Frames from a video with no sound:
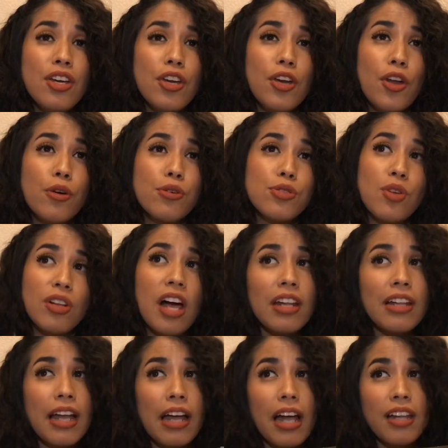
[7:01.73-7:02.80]
you know. So a
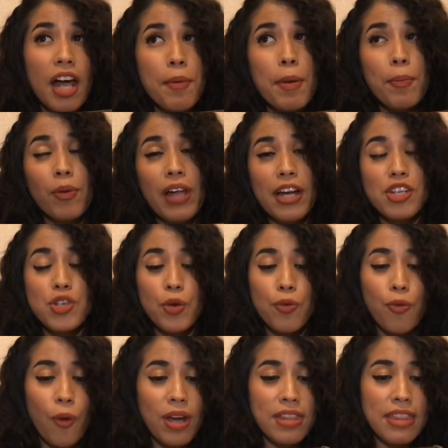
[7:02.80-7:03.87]
lot of people like to
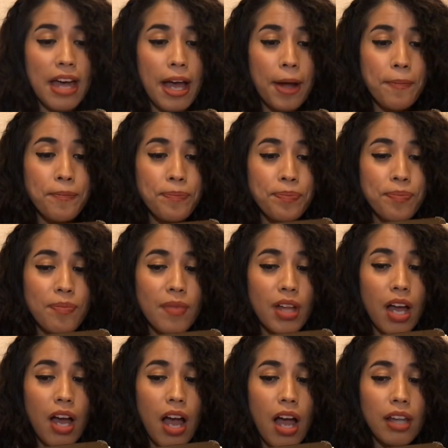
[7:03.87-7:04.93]
avoid that.
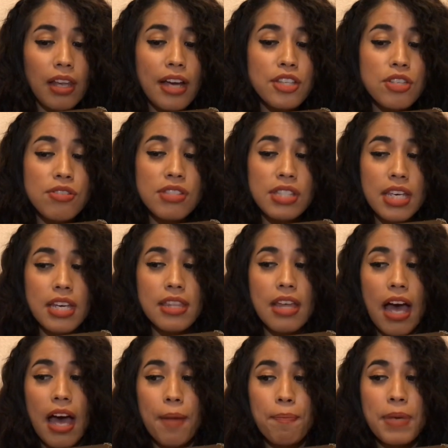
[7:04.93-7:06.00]
I like to see
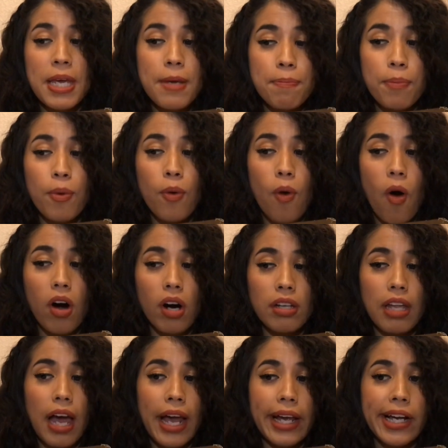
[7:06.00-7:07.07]
that people are
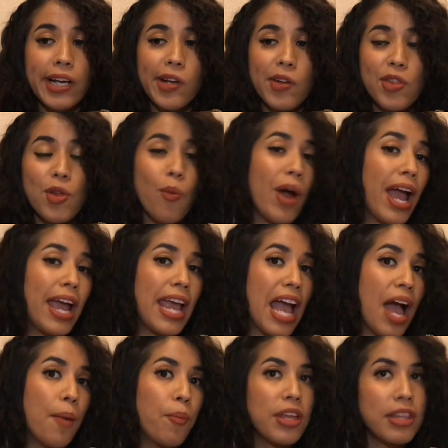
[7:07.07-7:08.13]
like the way
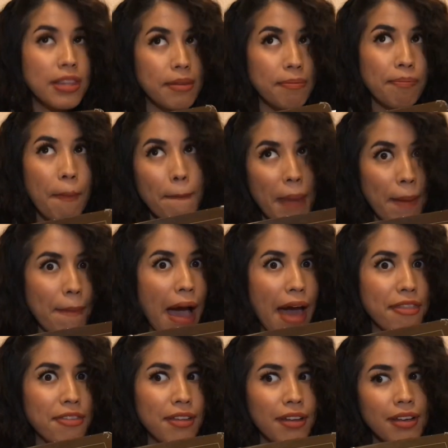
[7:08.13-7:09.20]
I am with my
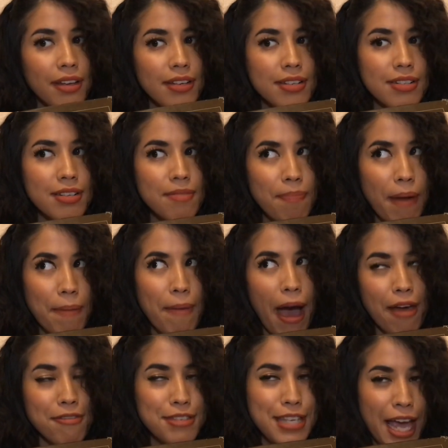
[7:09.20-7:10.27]

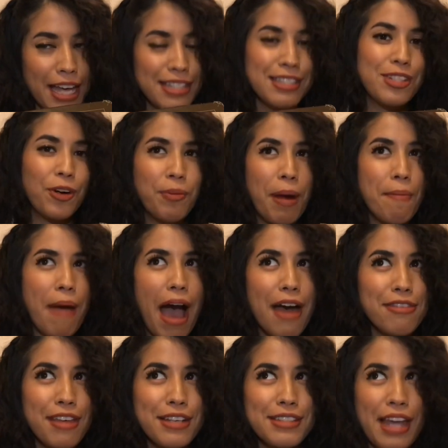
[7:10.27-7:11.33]
math test or my
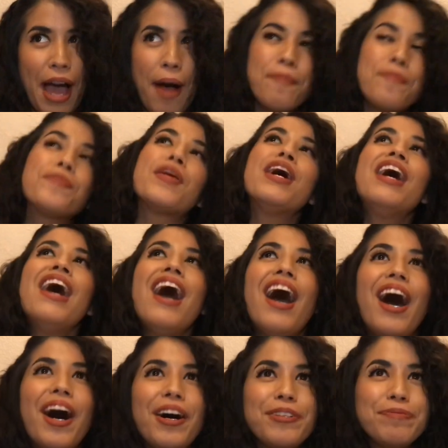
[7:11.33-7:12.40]
math exam.
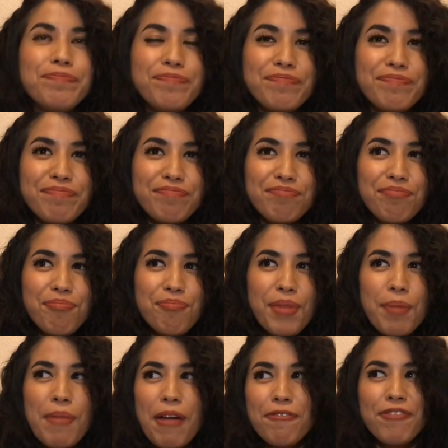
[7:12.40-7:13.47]

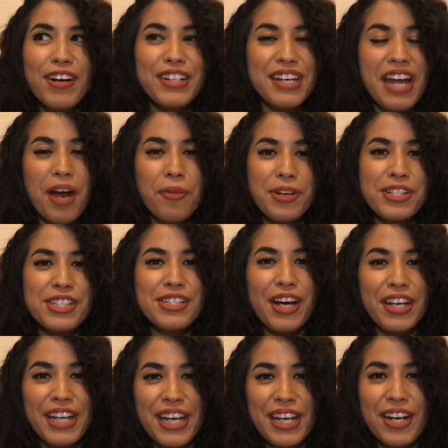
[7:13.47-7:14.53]
My friend and I were
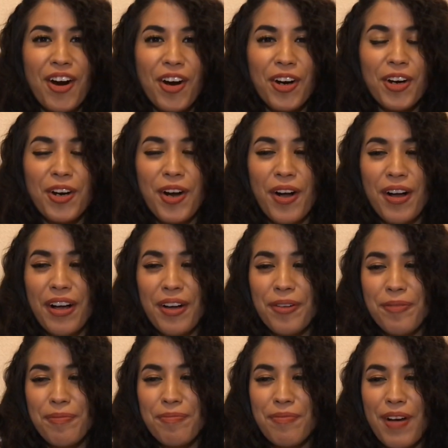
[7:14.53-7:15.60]
studying
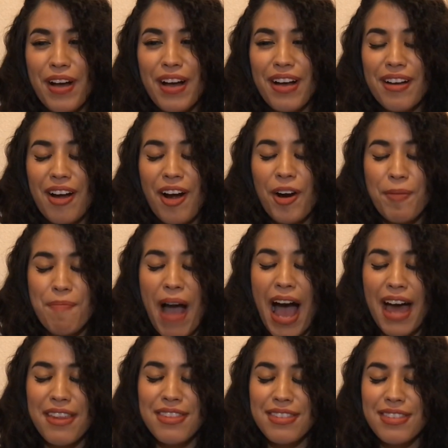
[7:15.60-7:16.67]
our
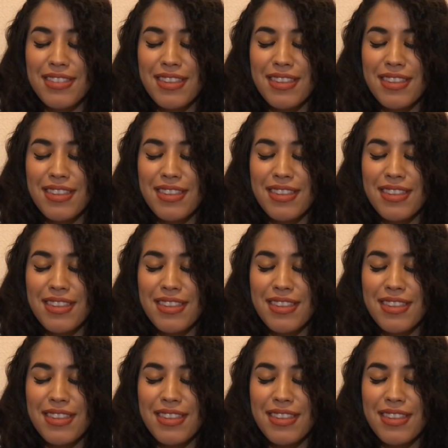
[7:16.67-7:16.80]
math.